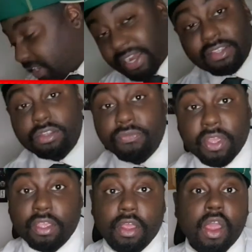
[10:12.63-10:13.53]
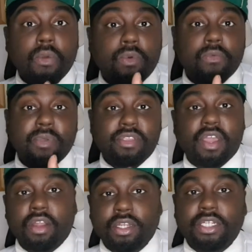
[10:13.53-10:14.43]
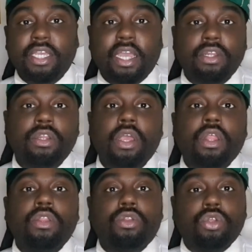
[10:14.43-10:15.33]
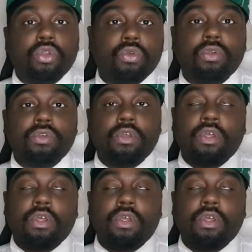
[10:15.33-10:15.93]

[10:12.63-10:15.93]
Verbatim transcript: And this is the thing with Missy Elliott, she can do